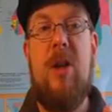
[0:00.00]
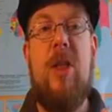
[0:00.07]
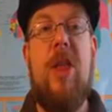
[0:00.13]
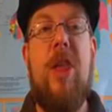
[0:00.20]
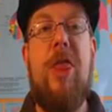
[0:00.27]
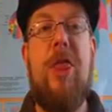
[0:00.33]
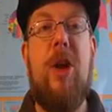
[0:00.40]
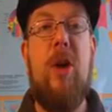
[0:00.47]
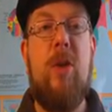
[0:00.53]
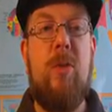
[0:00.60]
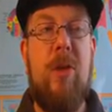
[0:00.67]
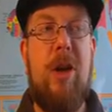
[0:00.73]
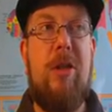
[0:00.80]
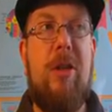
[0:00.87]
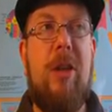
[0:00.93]
The third
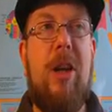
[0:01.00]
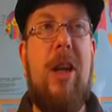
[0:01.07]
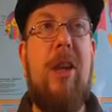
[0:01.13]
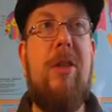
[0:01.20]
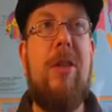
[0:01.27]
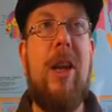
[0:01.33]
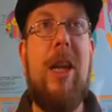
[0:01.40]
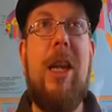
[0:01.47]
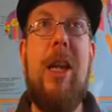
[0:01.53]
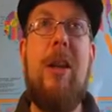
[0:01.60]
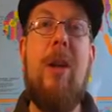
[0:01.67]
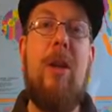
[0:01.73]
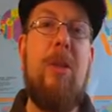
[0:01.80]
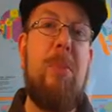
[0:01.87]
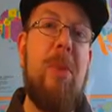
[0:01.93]
reason is that he
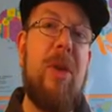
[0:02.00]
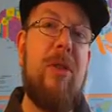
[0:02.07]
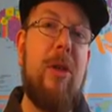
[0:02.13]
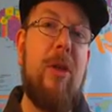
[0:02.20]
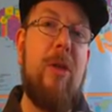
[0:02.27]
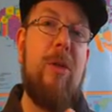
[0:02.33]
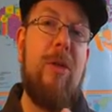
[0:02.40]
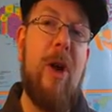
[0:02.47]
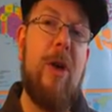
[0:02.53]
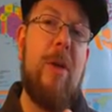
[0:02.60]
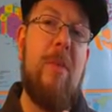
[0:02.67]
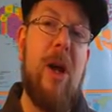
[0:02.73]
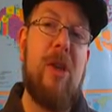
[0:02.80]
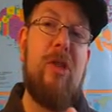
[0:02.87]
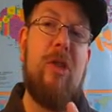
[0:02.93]
does business very
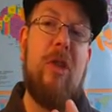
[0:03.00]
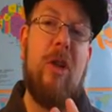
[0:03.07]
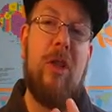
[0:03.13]
much